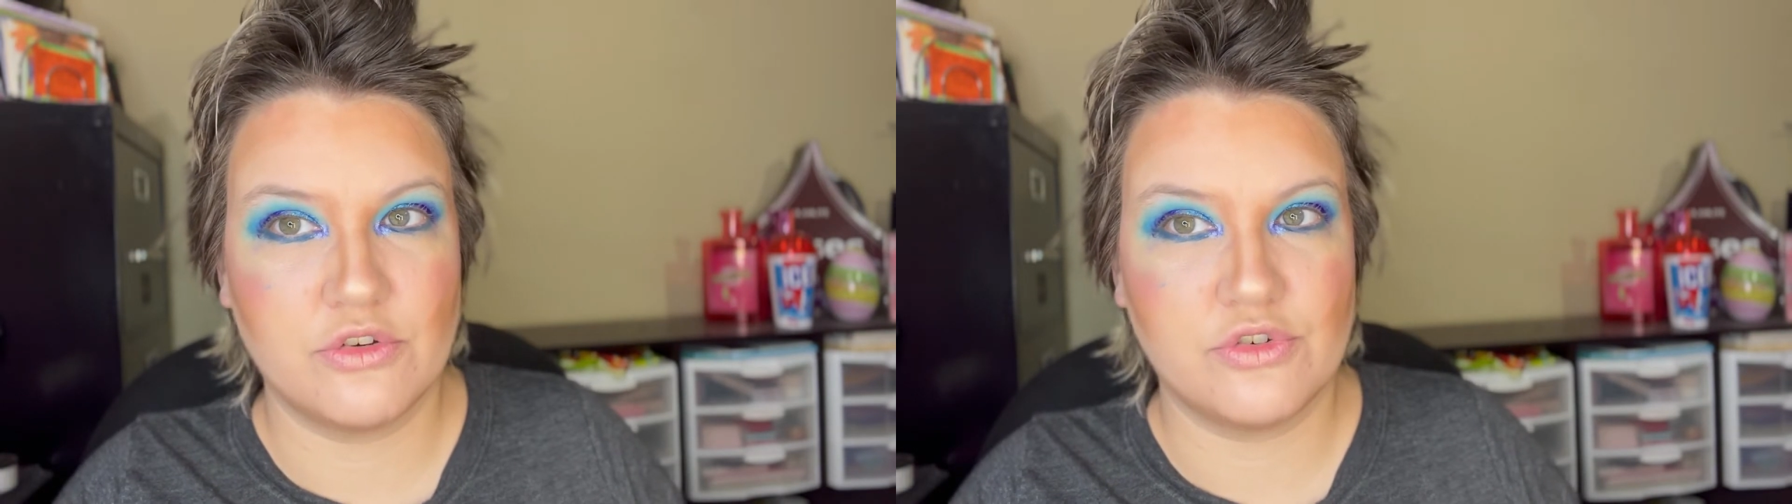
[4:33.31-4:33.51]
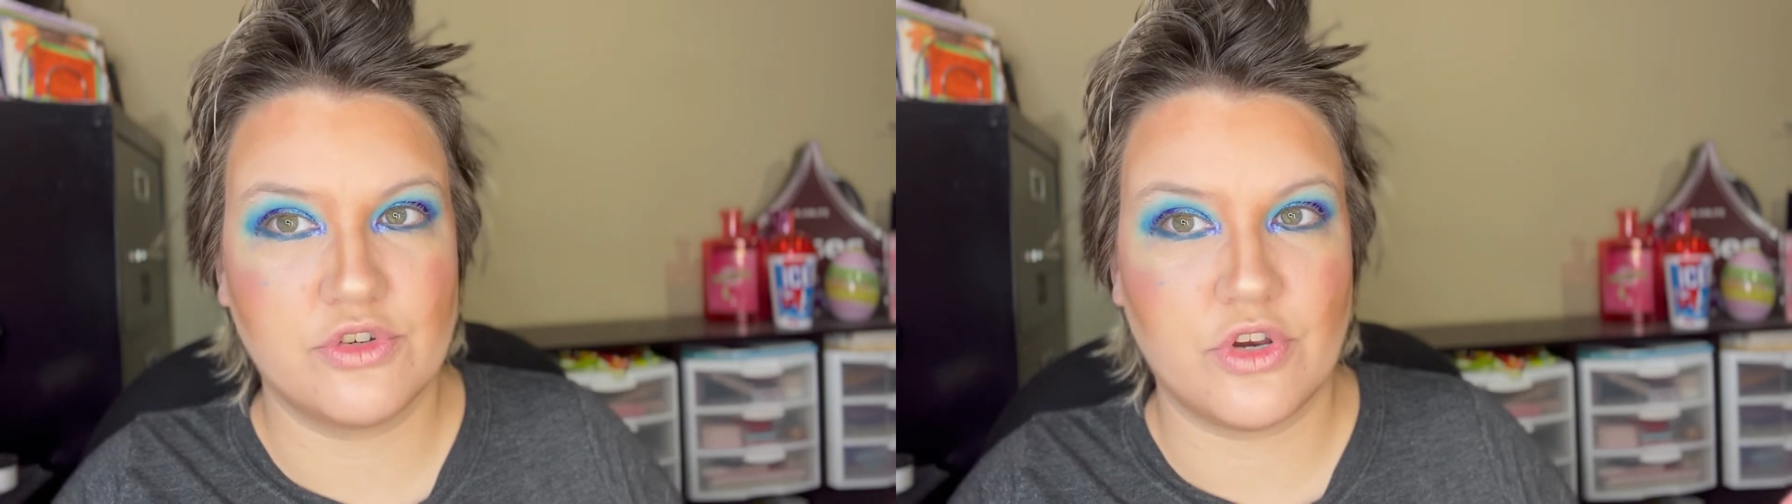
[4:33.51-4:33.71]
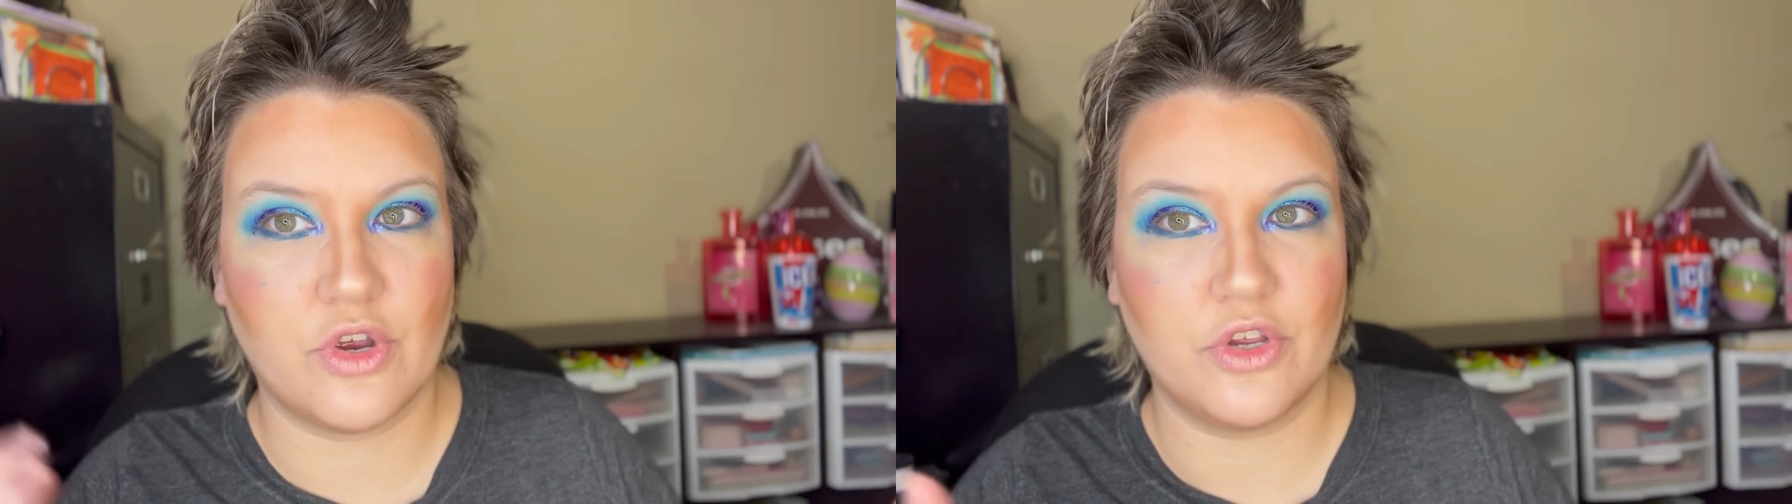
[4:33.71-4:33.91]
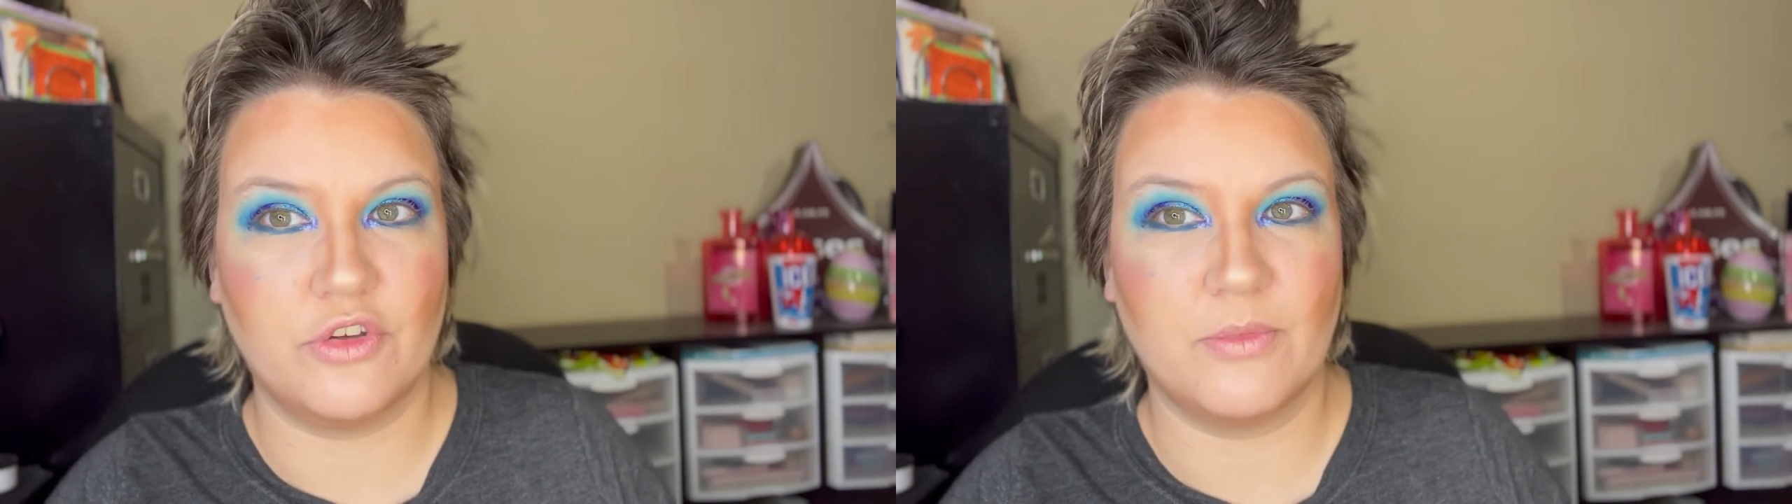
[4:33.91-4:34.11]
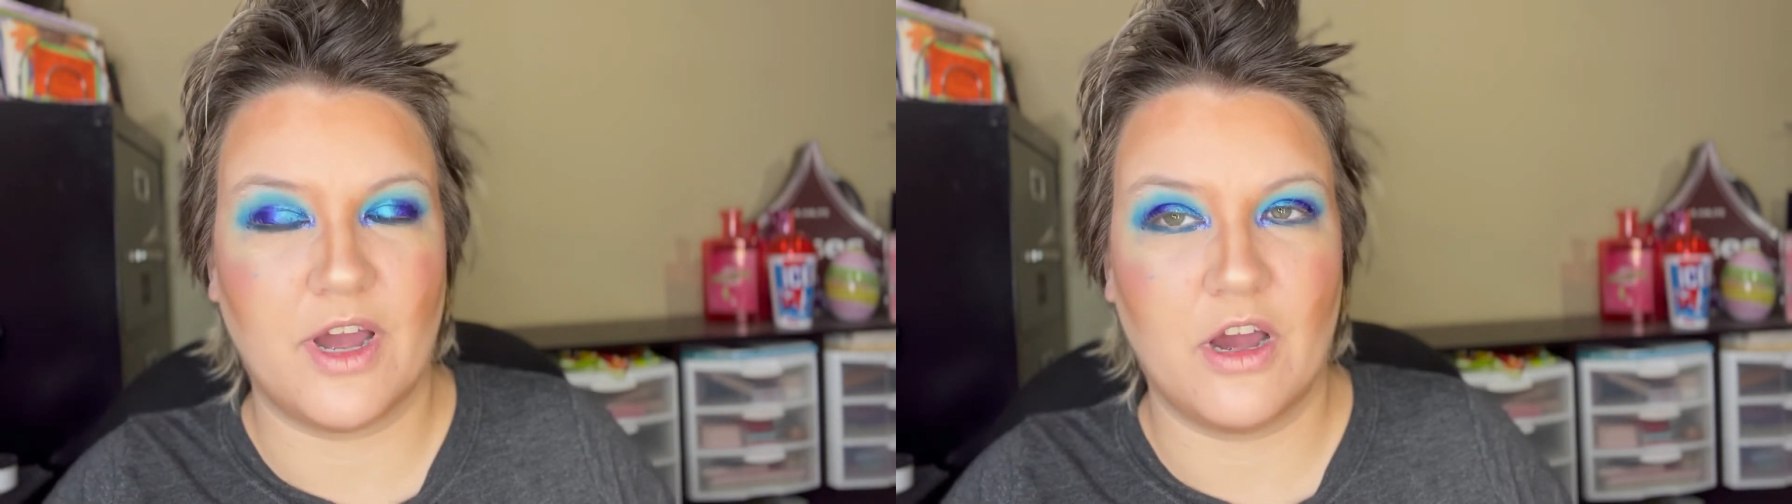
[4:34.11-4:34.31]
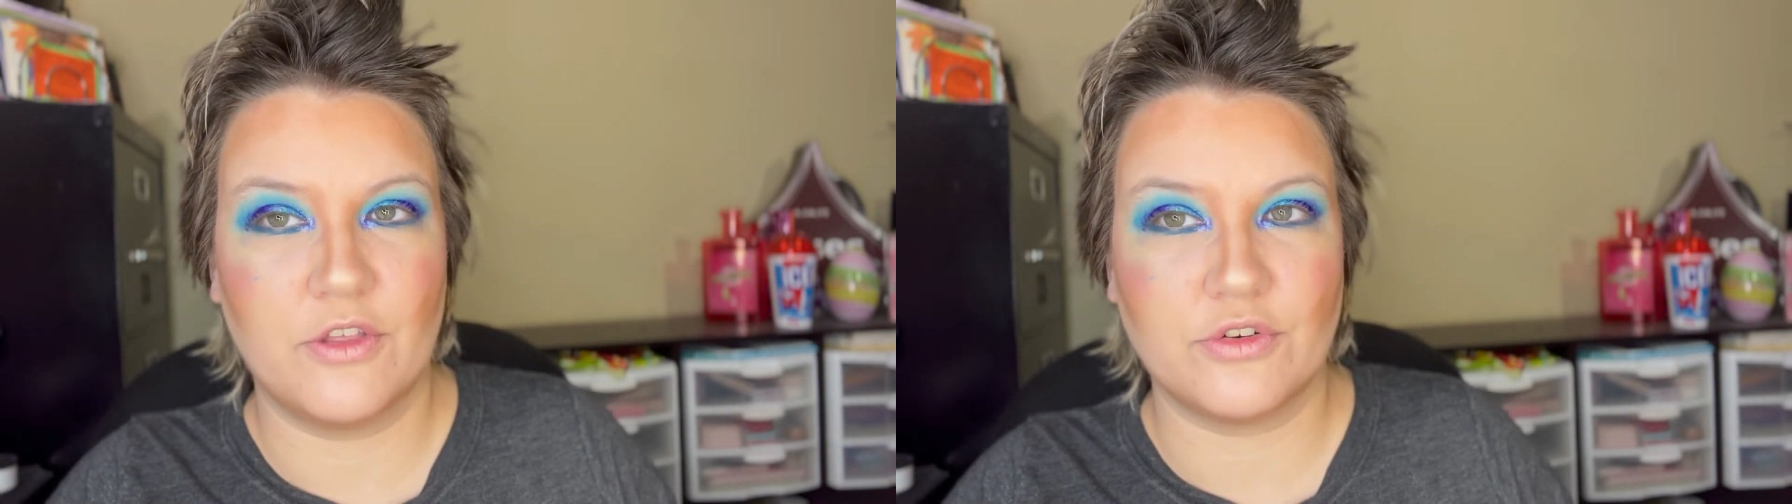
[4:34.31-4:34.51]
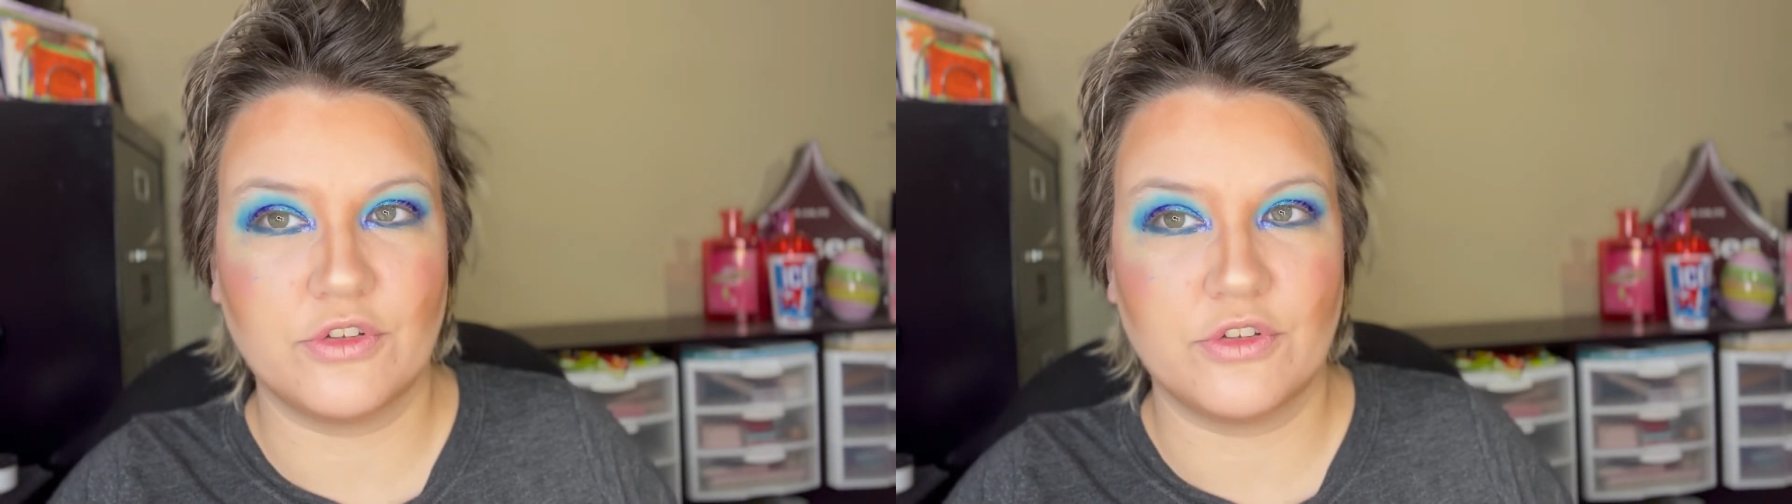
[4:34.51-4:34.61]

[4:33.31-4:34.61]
show you my other